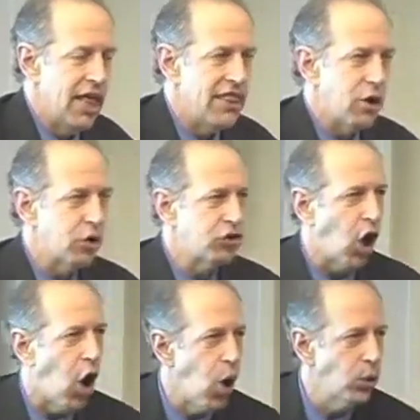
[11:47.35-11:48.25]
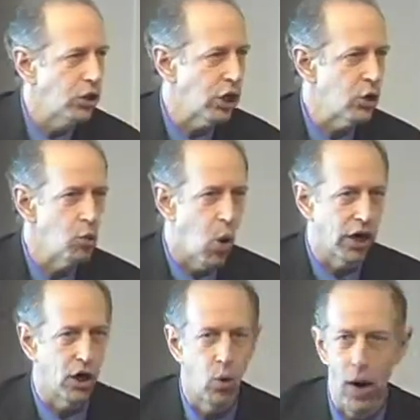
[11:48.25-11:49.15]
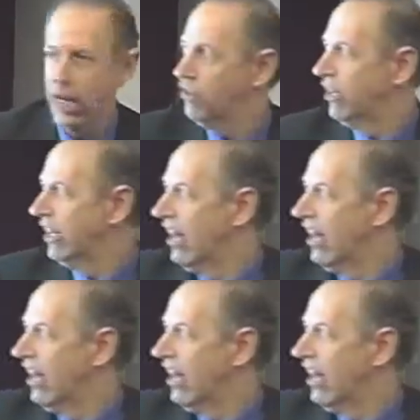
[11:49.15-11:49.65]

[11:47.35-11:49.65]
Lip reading: There is only one equation,